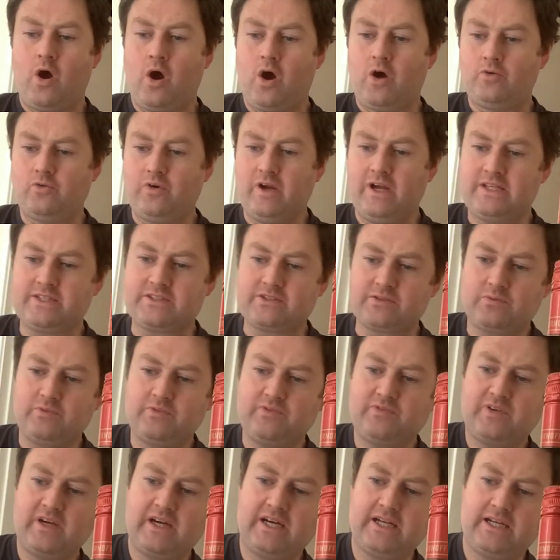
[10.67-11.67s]
All right, so
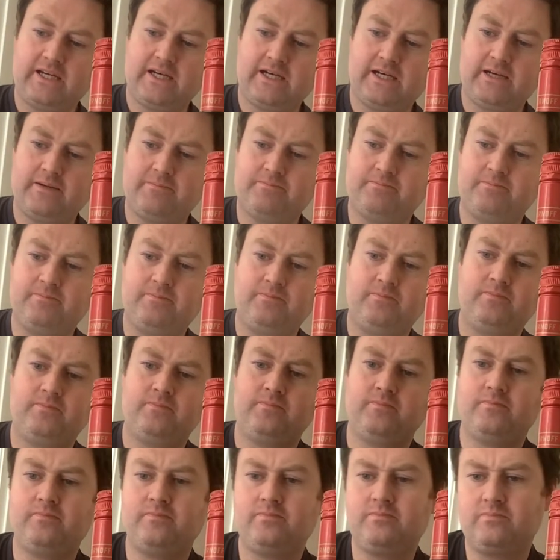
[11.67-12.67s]
we've got
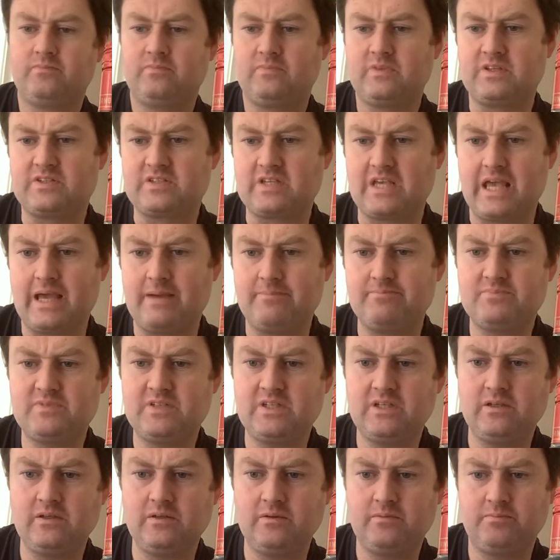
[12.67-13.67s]
this
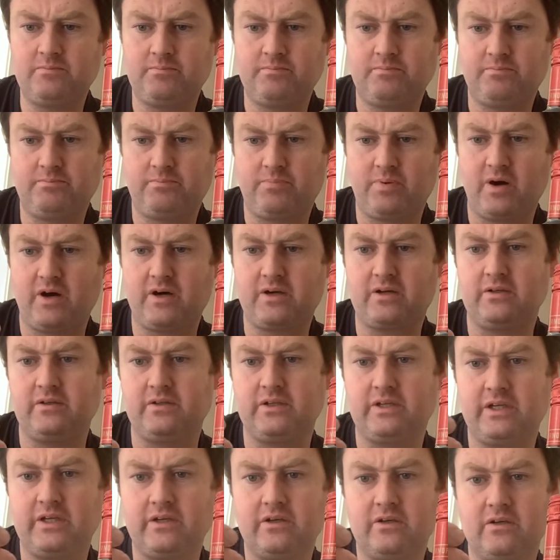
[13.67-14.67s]
empty bottle
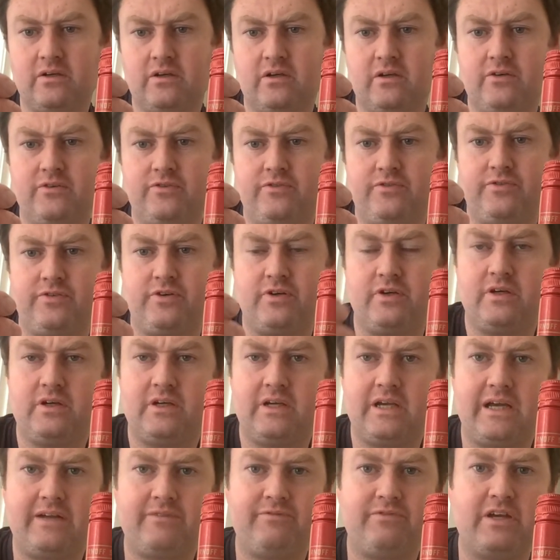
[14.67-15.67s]
here of
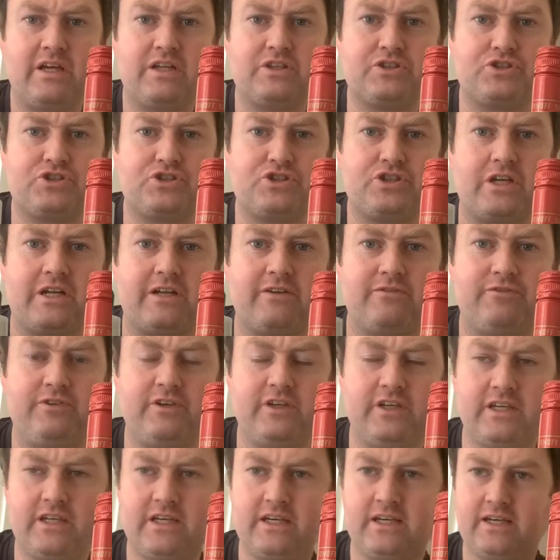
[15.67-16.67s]
Advanced
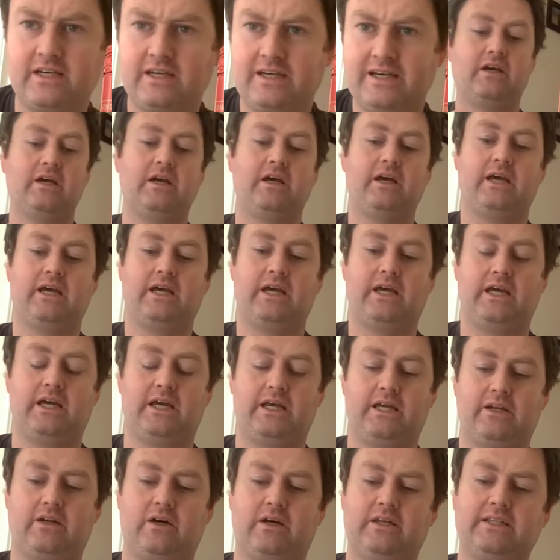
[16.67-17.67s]
Genifique.
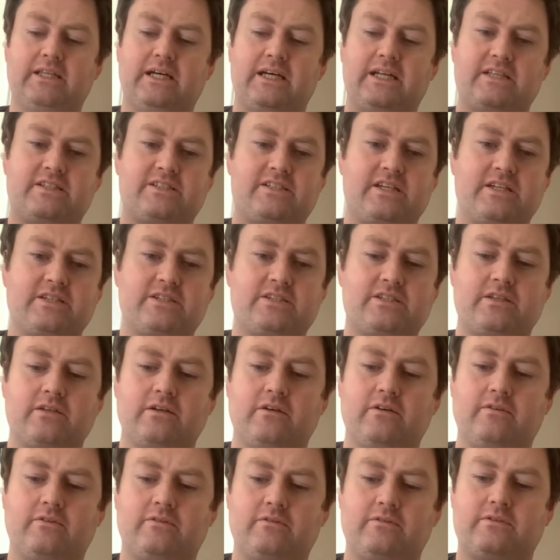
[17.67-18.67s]
And online it says
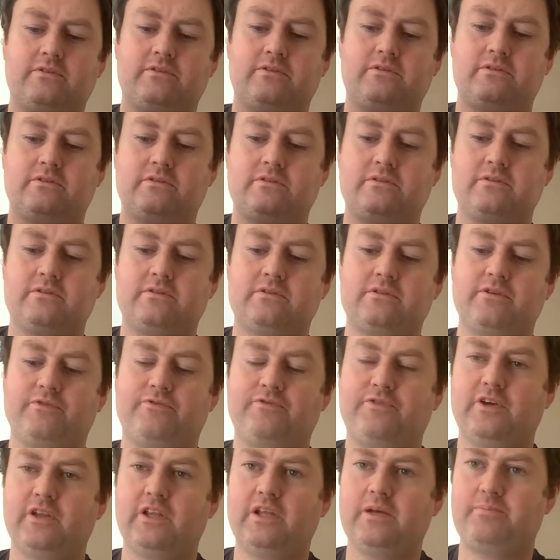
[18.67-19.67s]
to
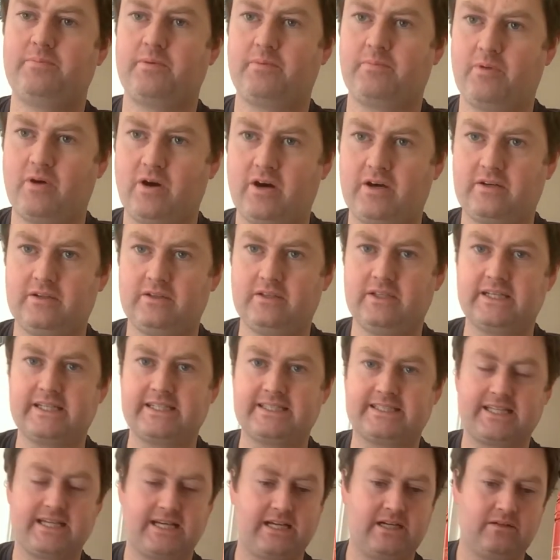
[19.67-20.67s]
fill up a bottle
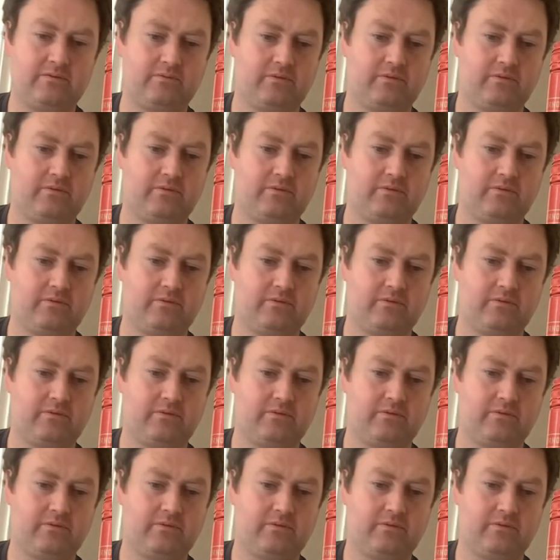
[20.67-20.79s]
like that